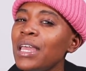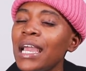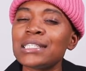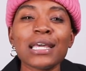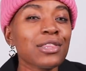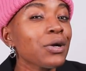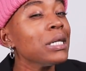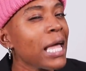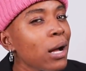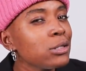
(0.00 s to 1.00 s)
It's like they're
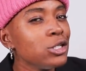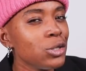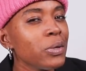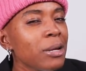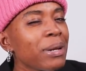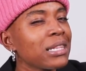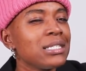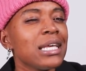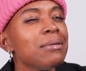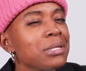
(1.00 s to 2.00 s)
allowed to do it, but at the
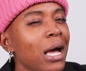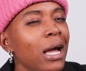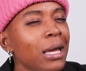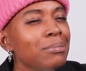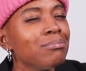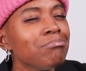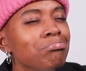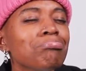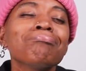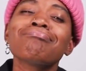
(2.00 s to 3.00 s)
same time,
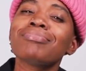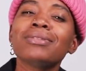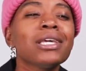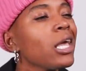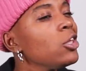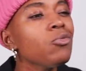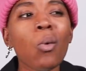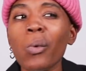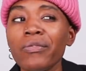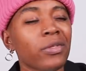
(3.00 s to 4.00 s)
can you
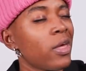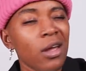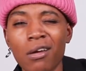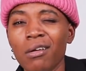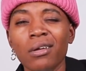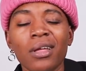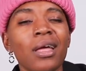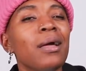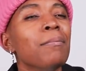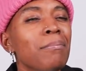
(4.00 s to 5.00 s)
go over there?
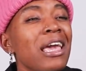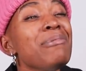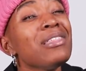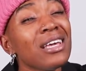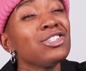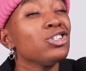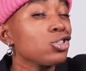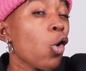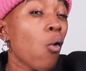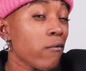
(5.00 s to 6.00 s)
Maybe they should just
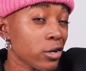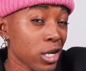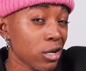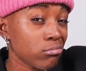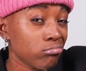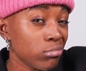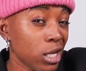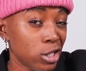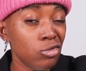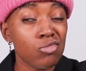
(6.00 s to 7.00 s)
go over there
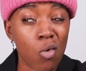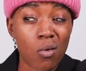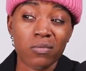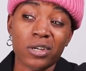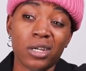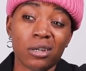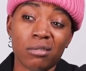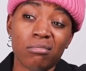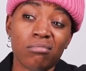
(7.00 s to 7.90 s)
and you go over here.